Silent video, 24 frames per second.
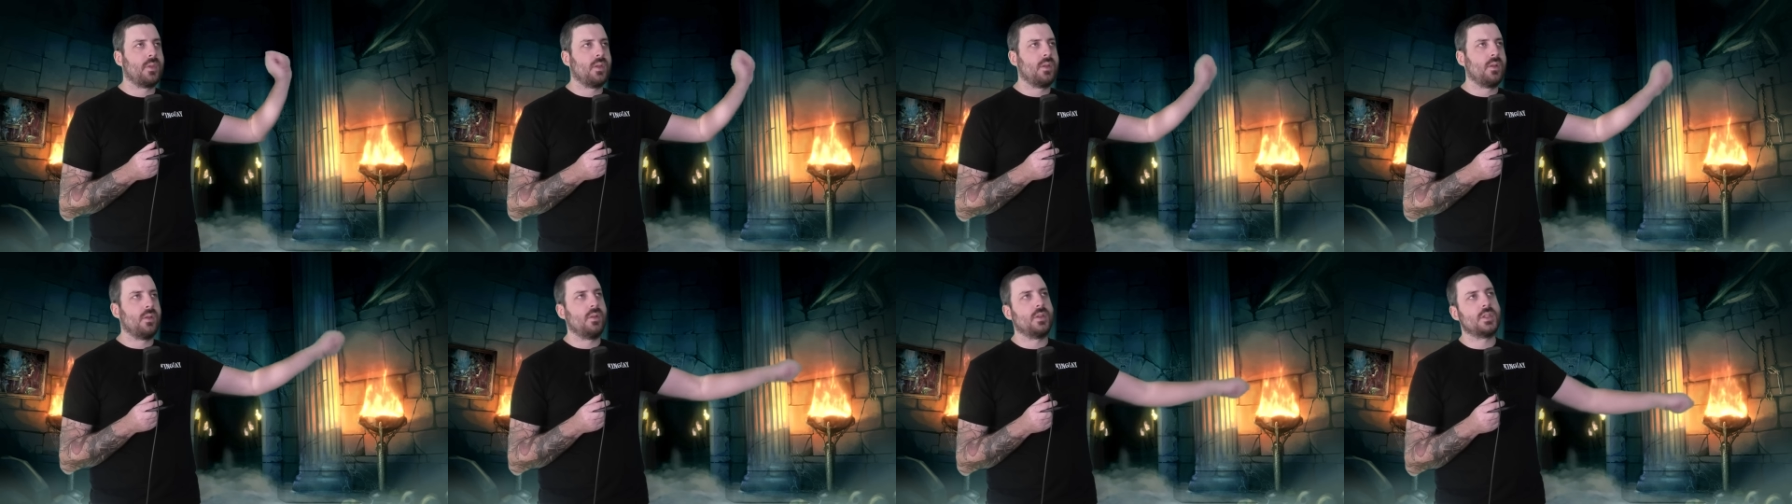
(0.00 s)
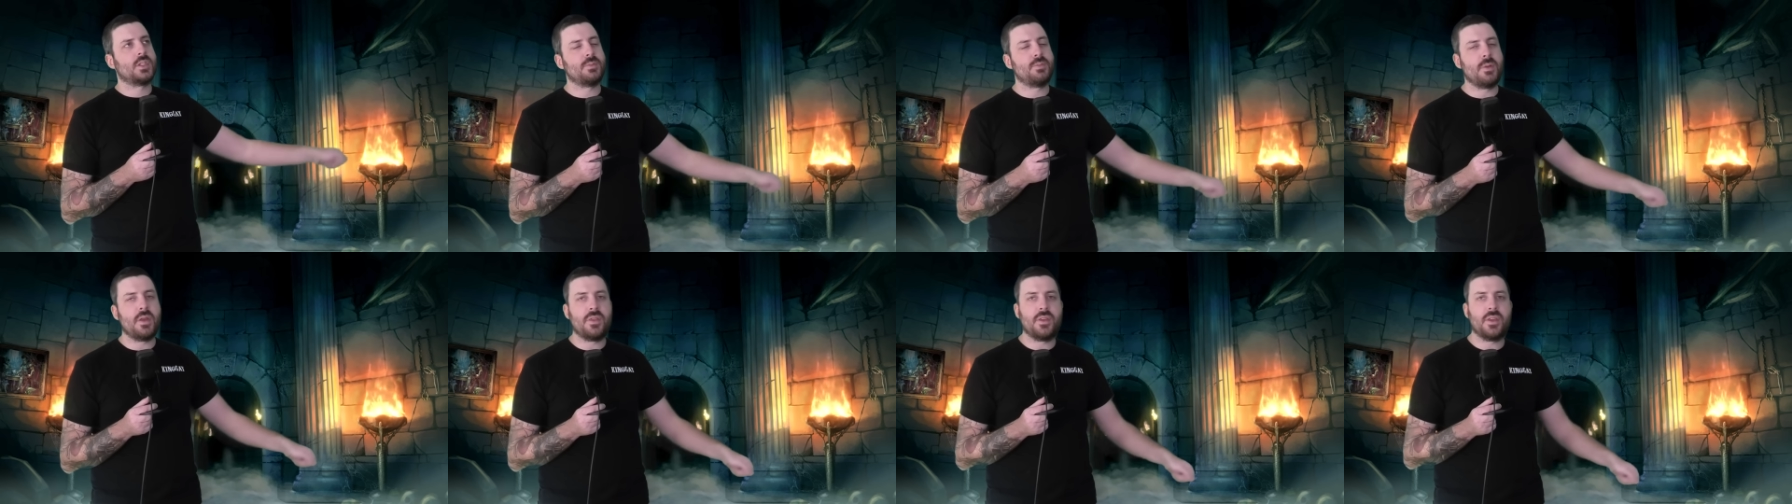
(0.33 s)

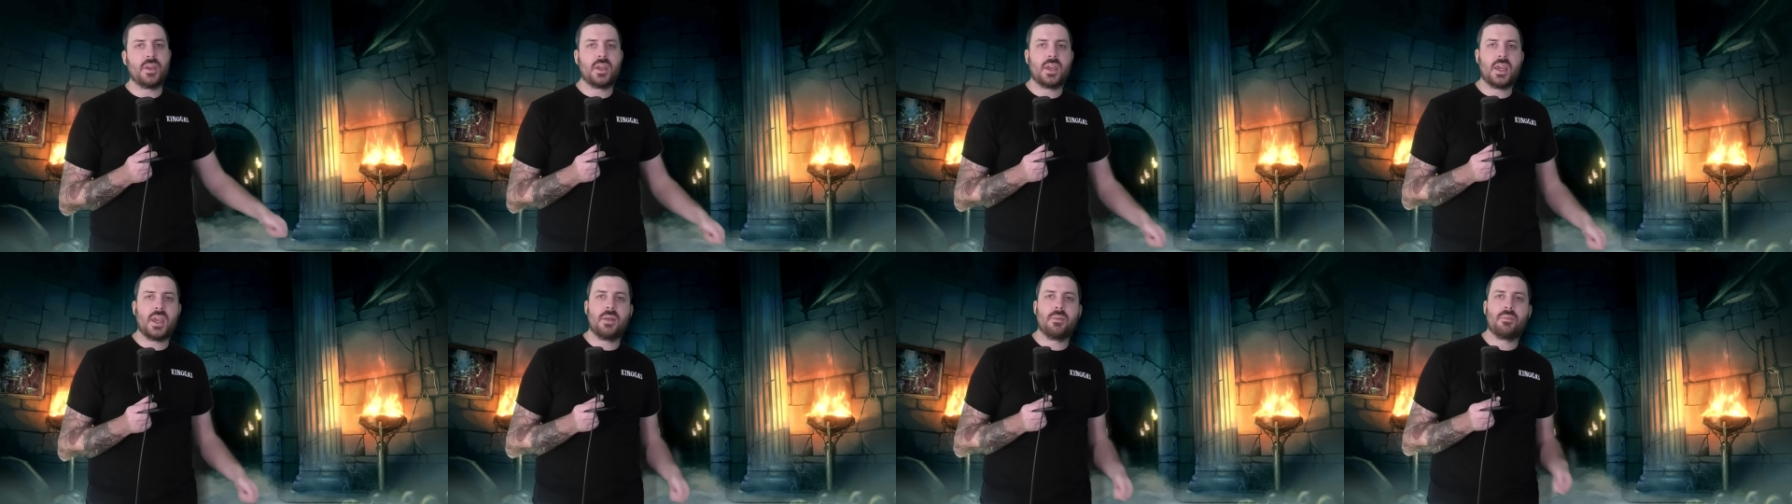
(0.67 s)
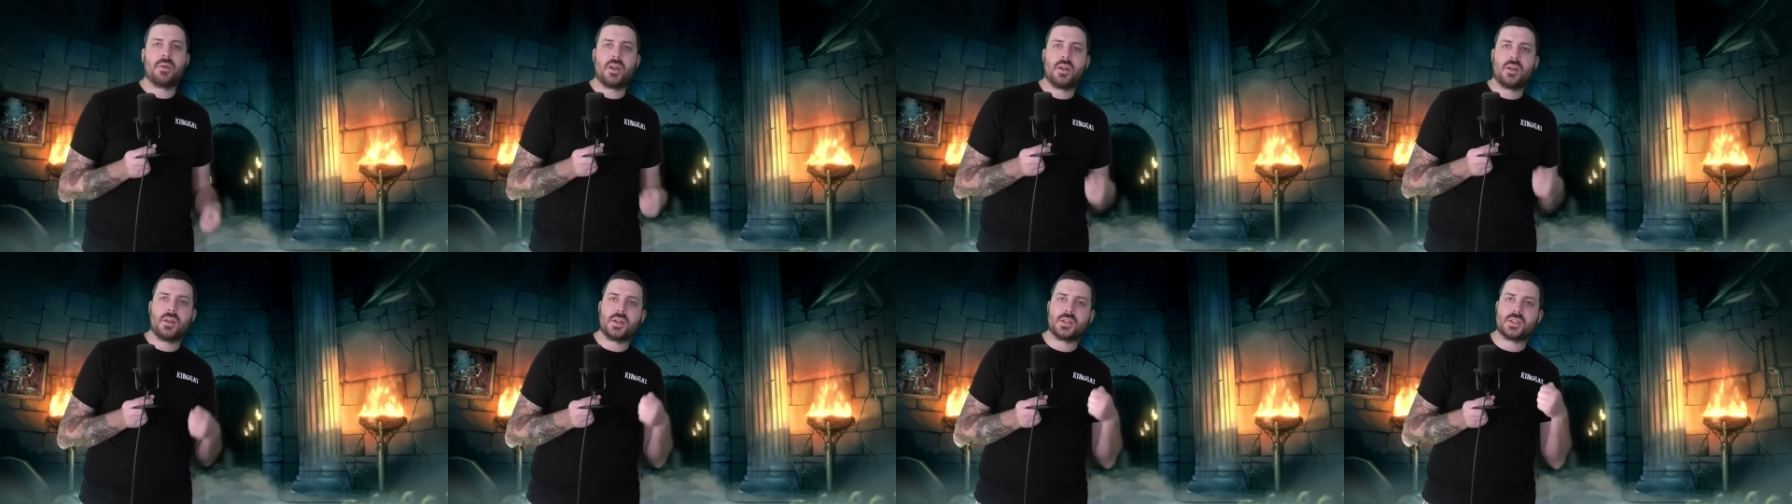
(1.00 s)
smithing kit,
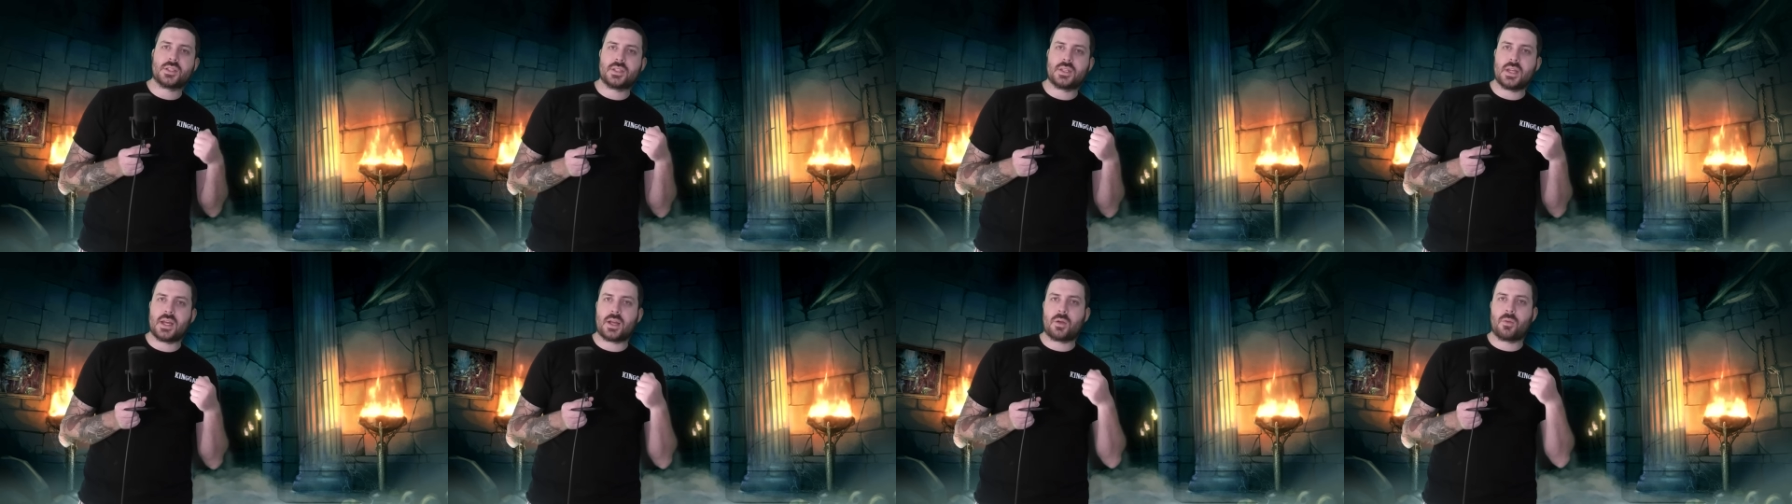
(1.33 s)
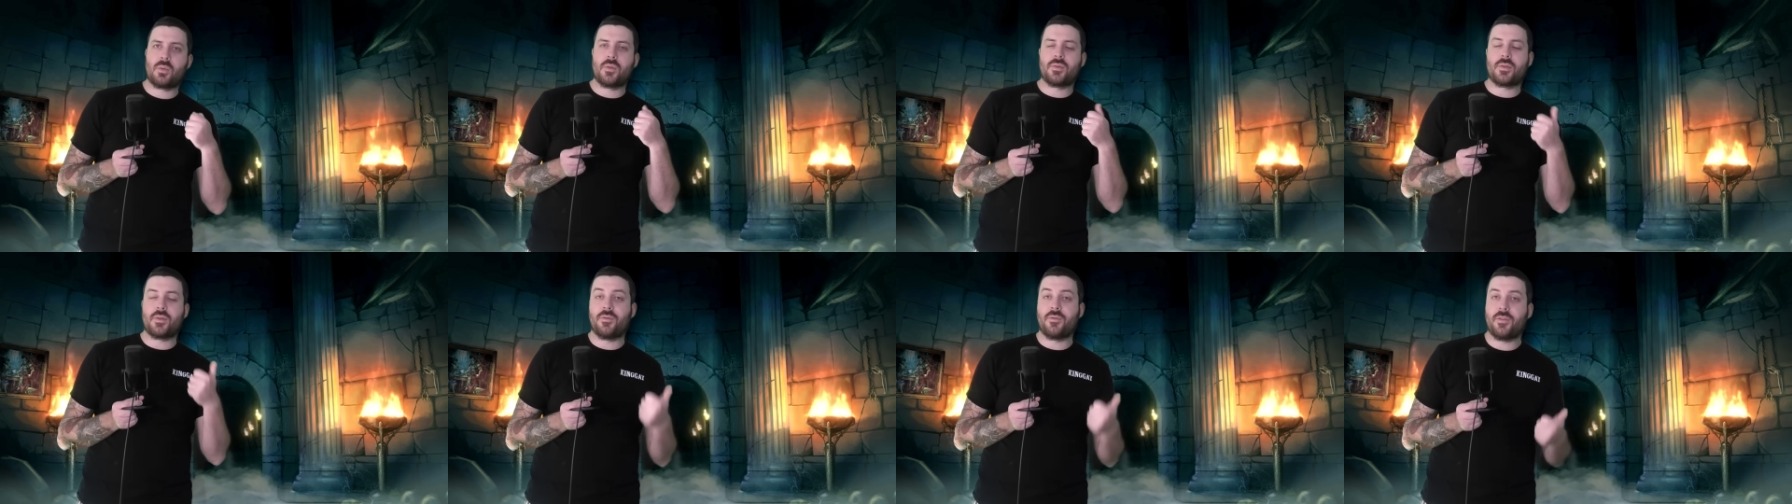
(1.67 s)
but it does stack with the